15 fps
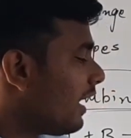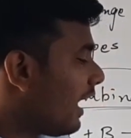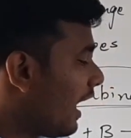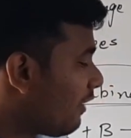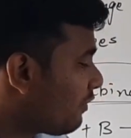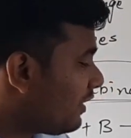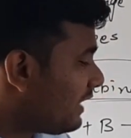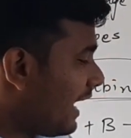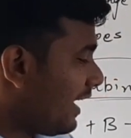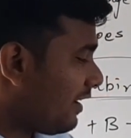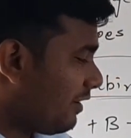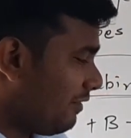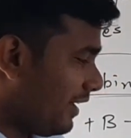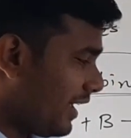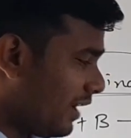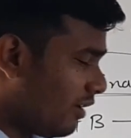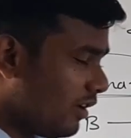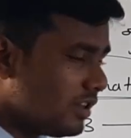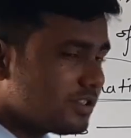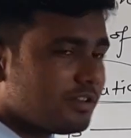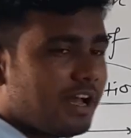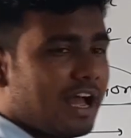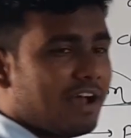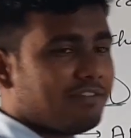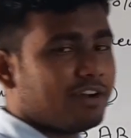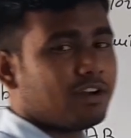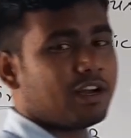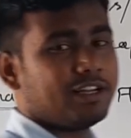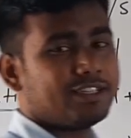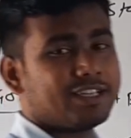After that, we can also
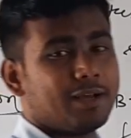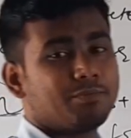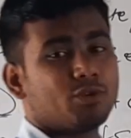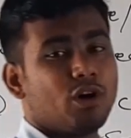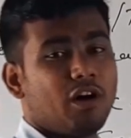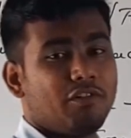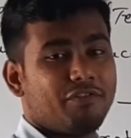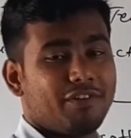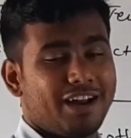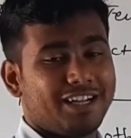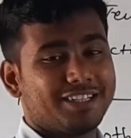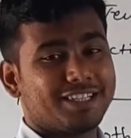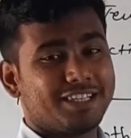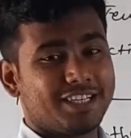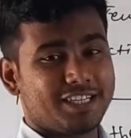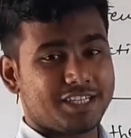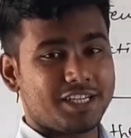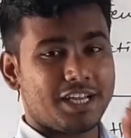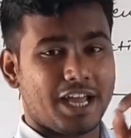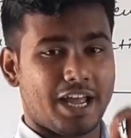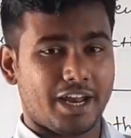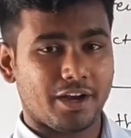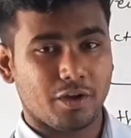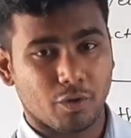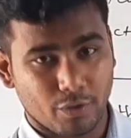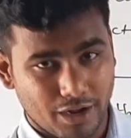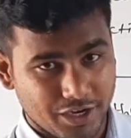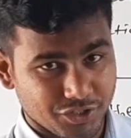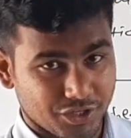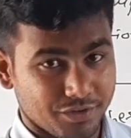have a concept of rancidity and
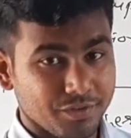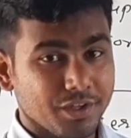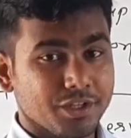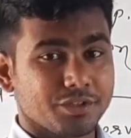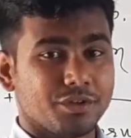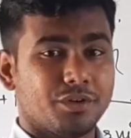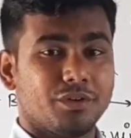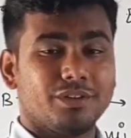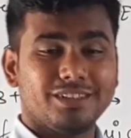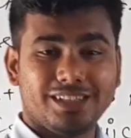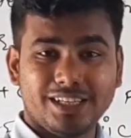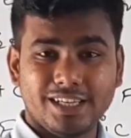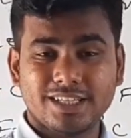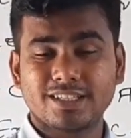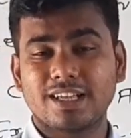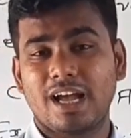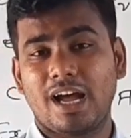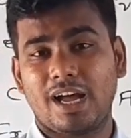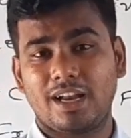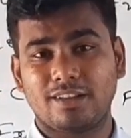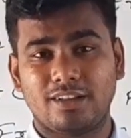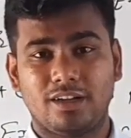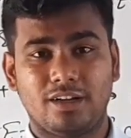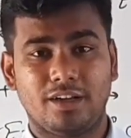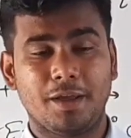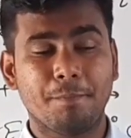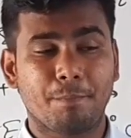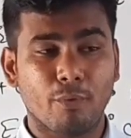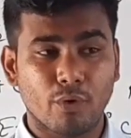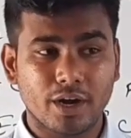corrosion. So these are
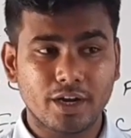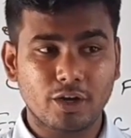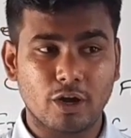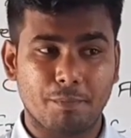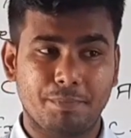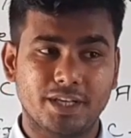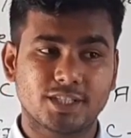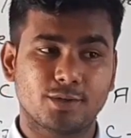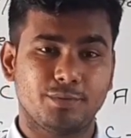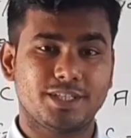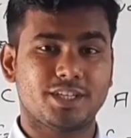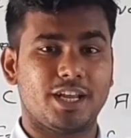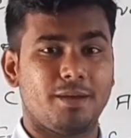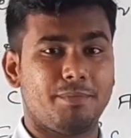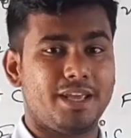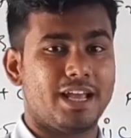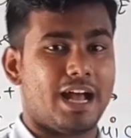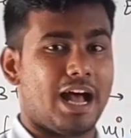the important topics which can be